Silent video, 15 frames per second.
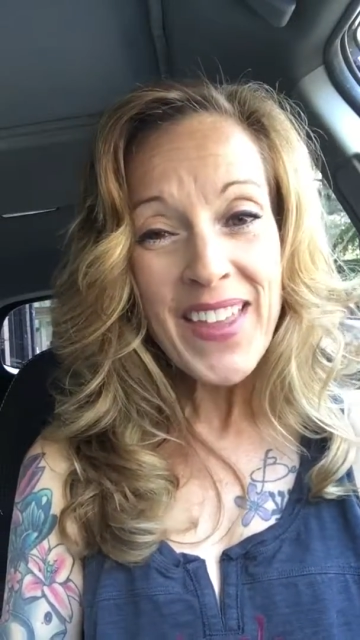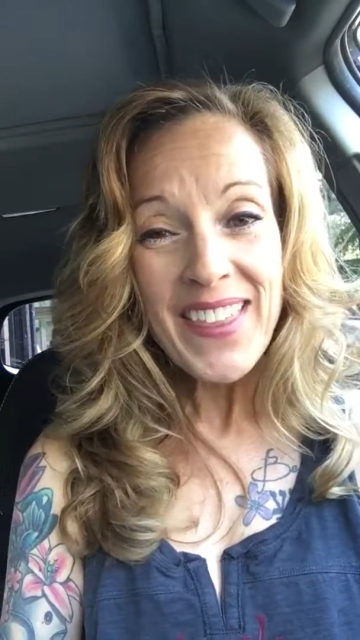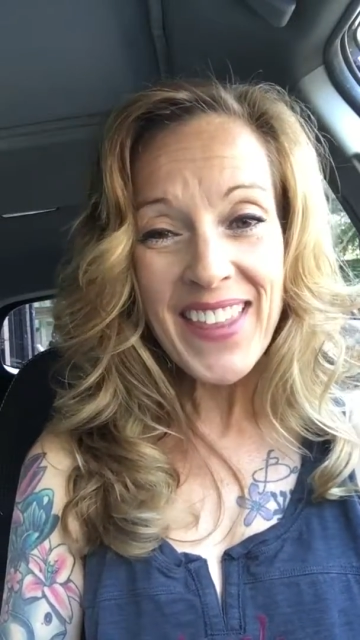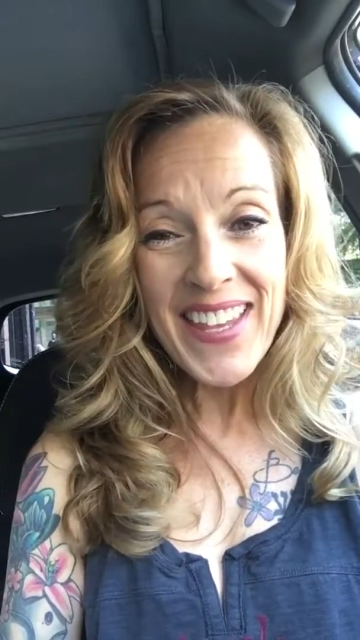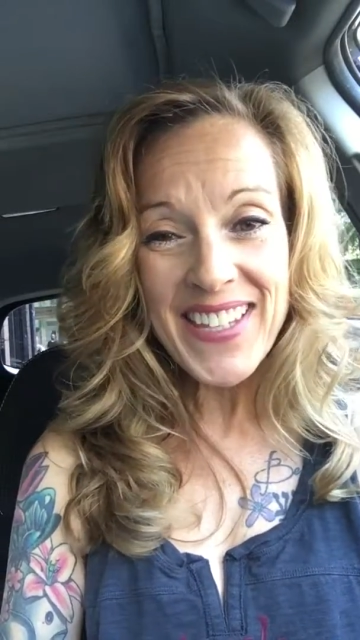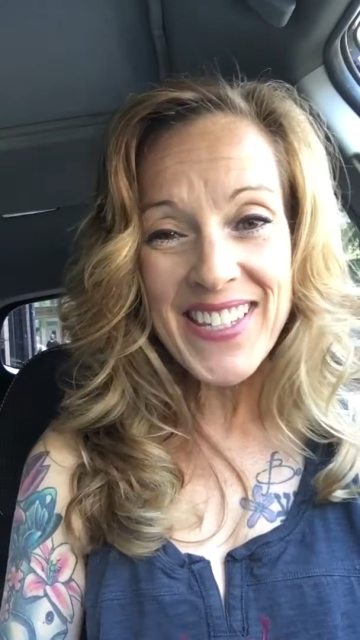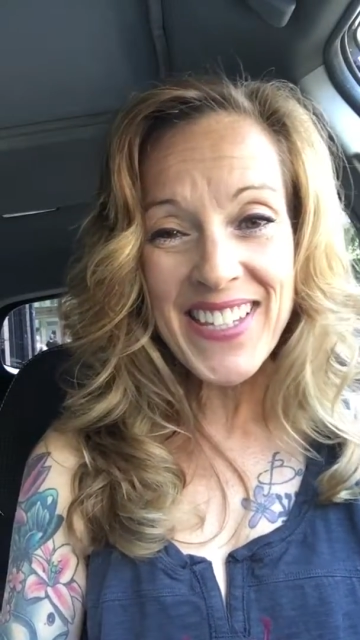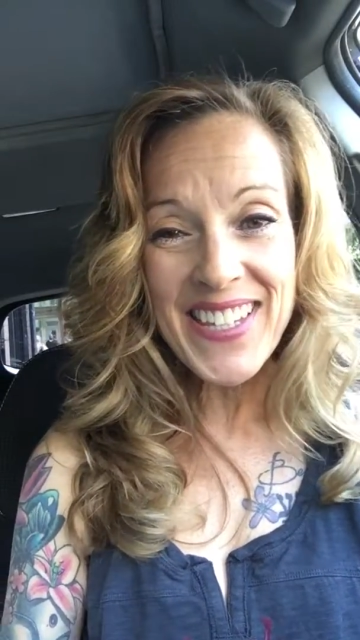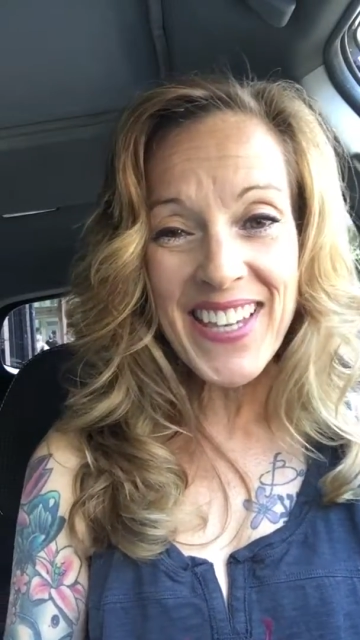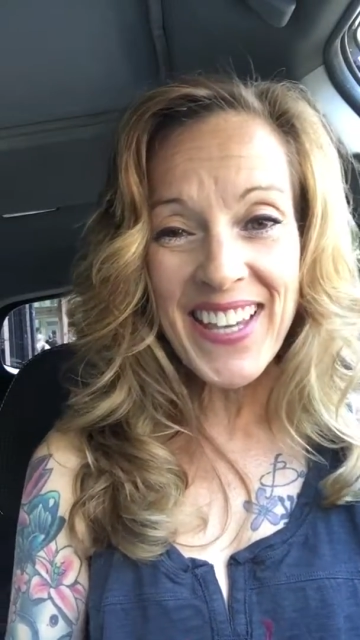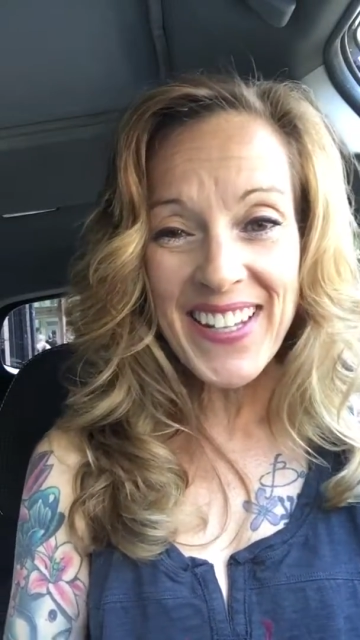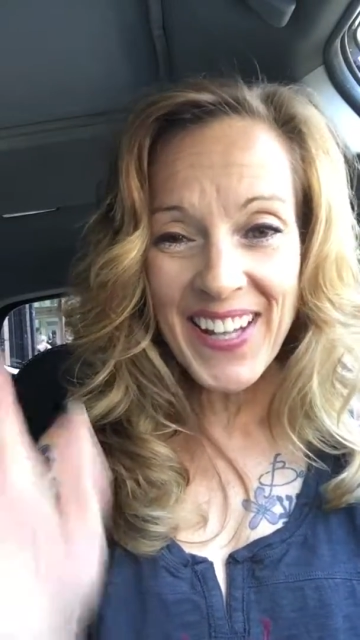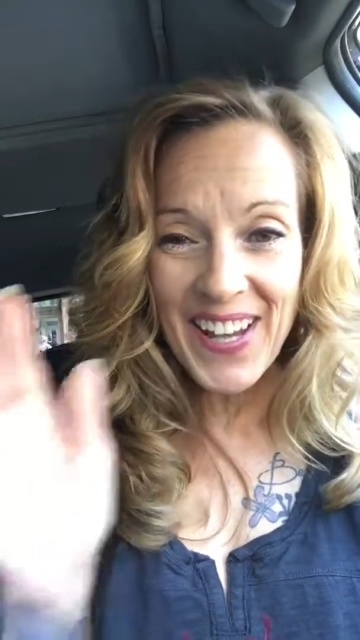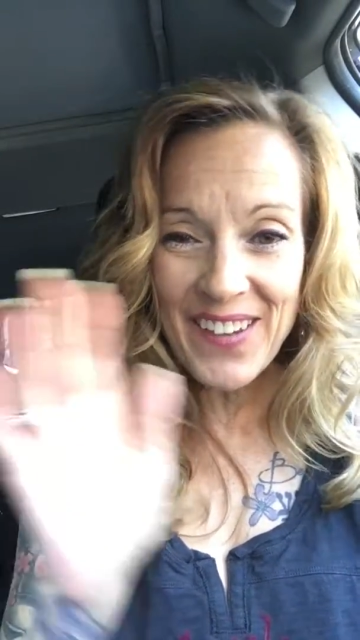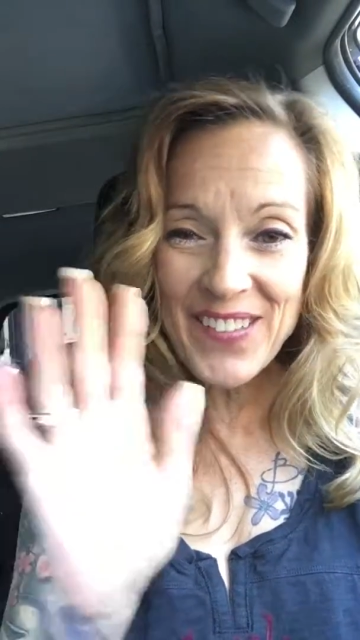Thanks
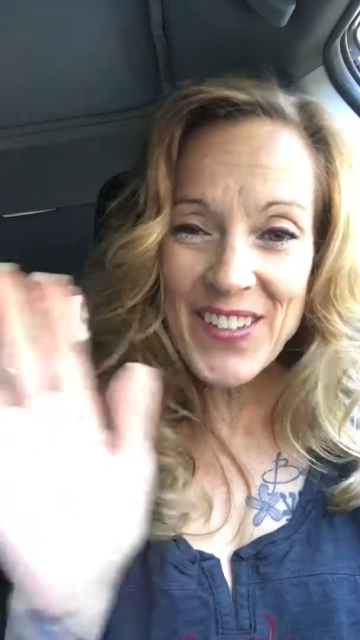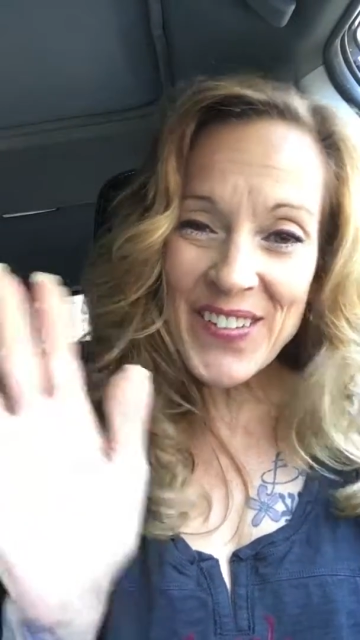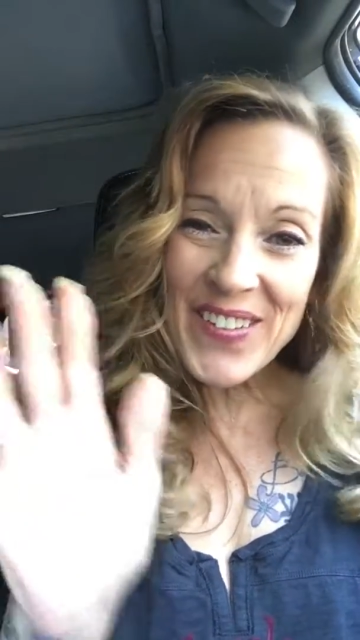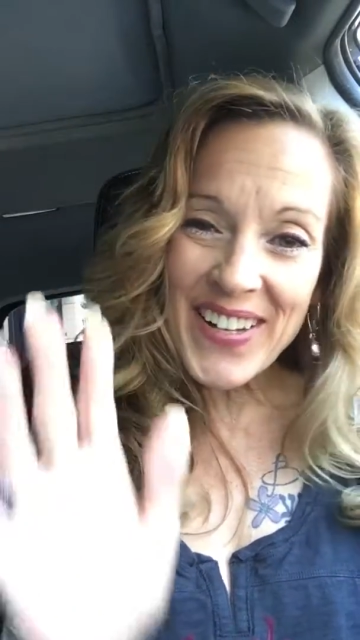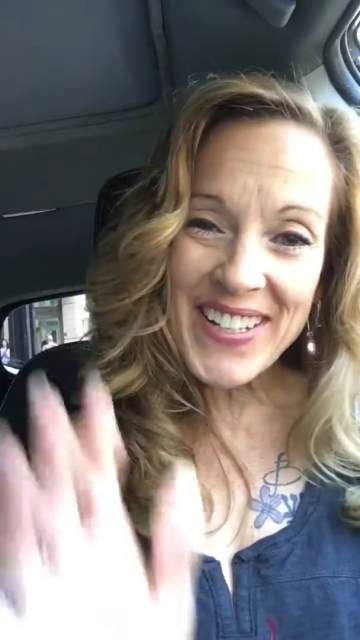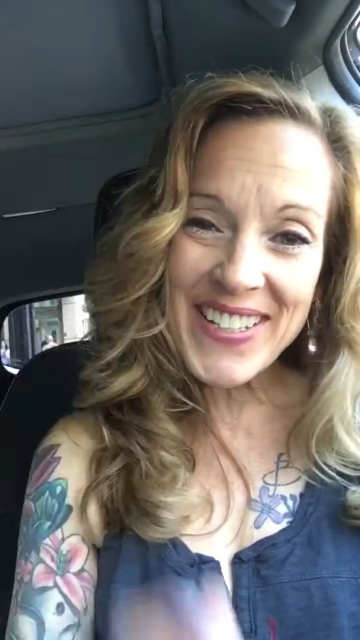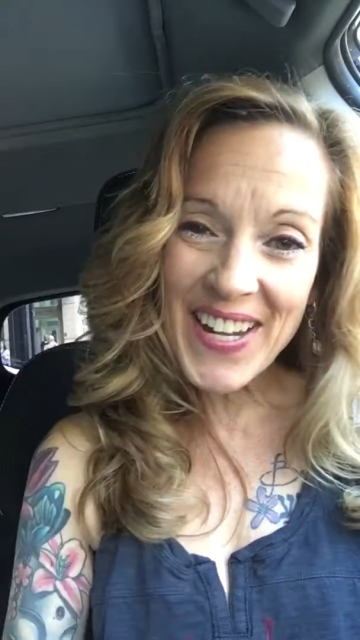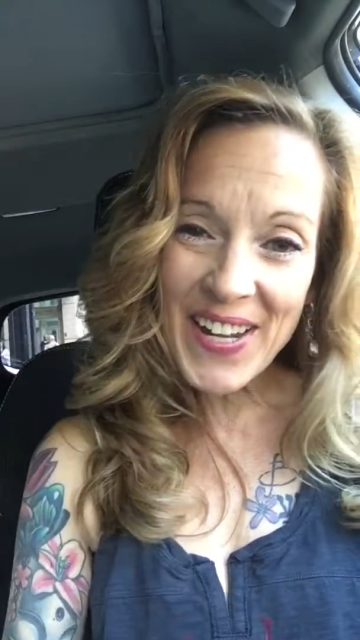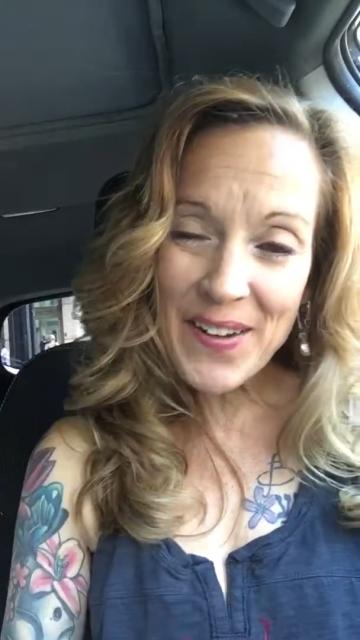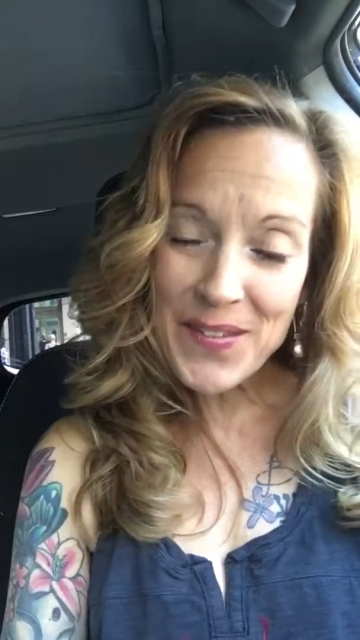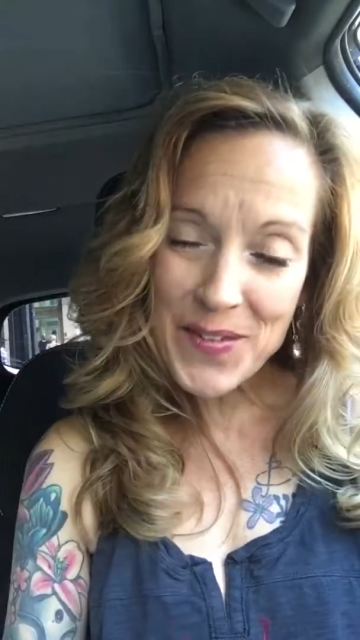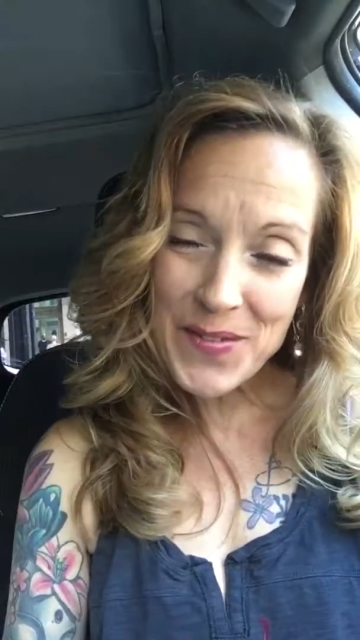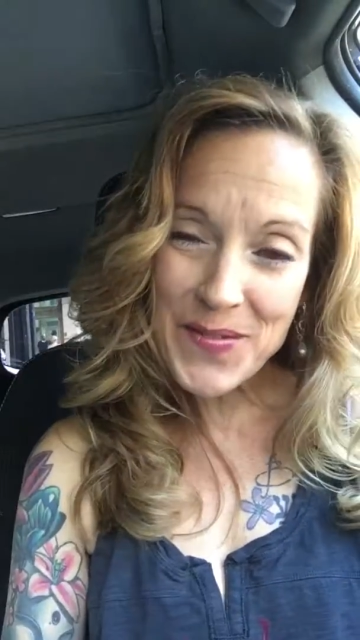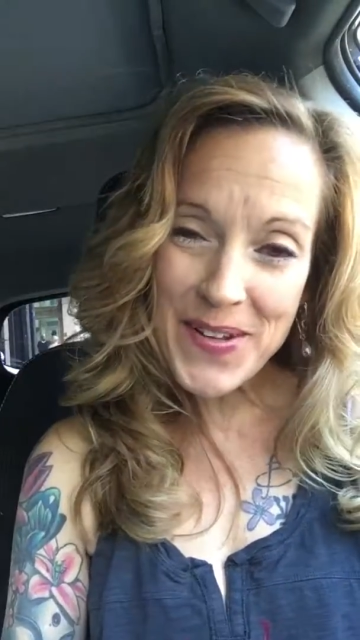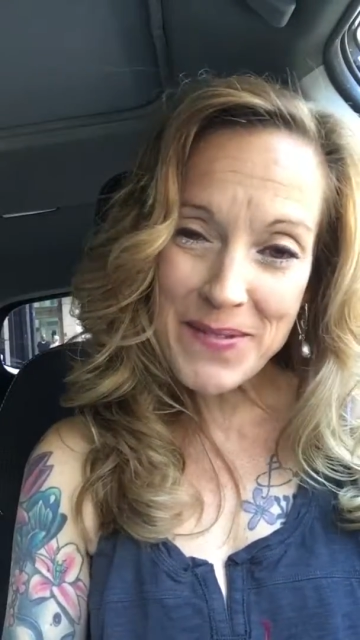again. Have a great day,
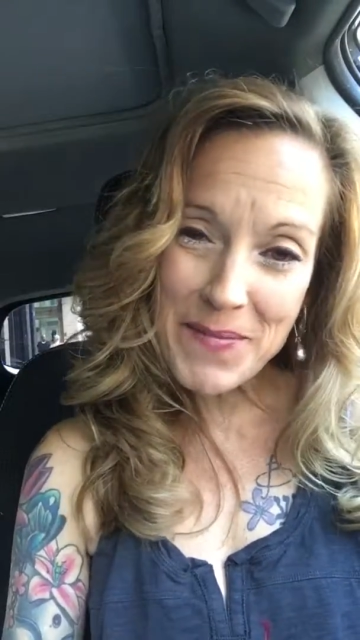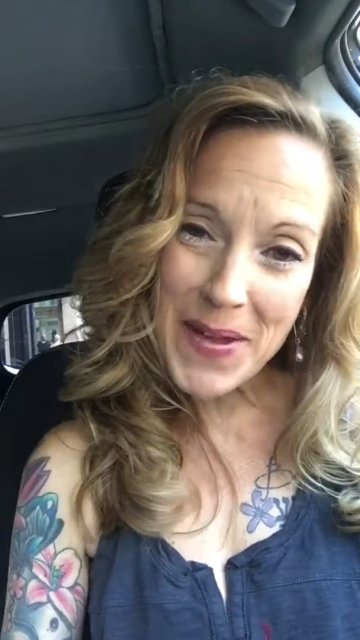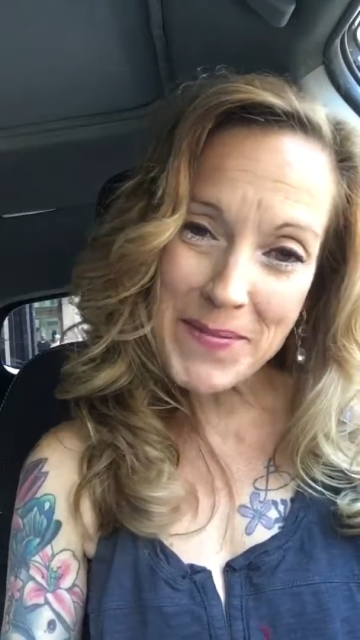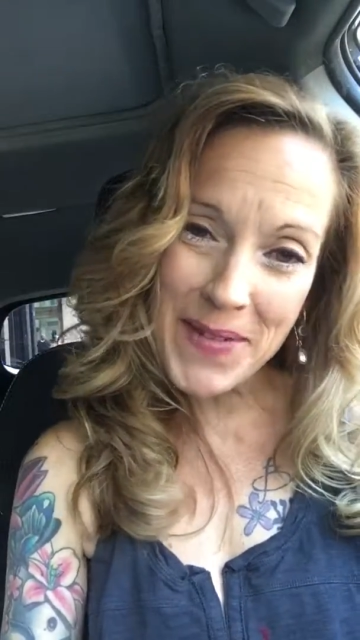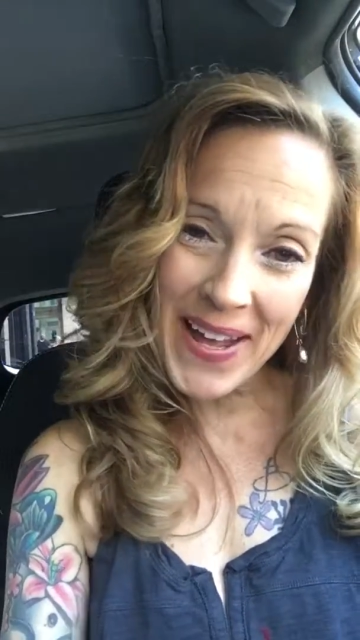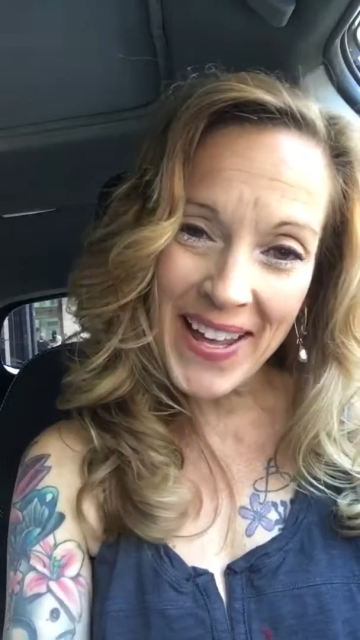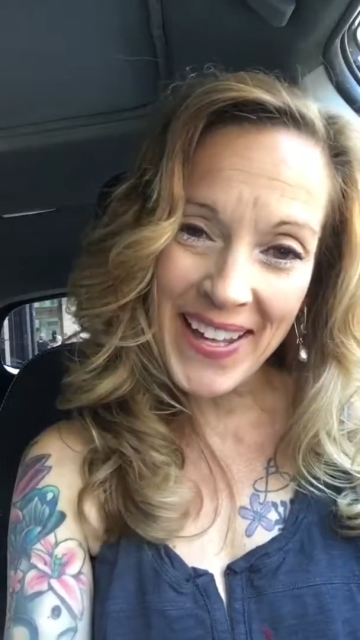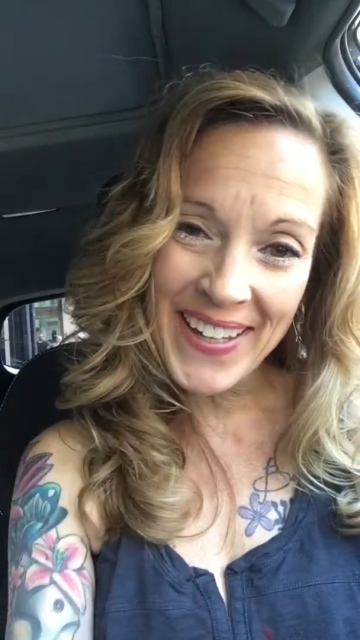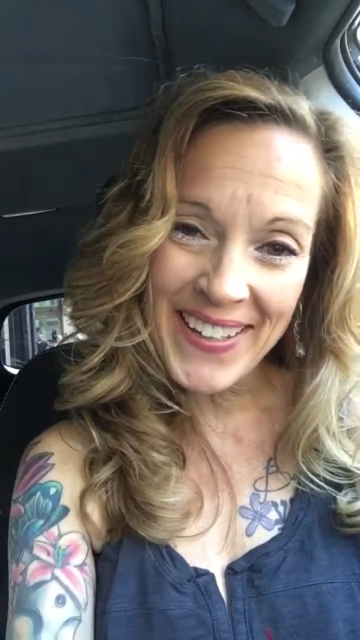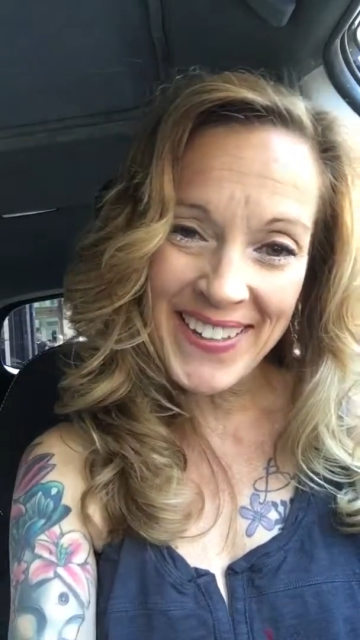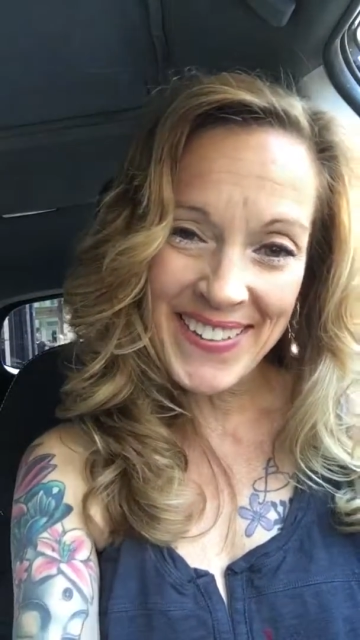everyone. Bye-bye.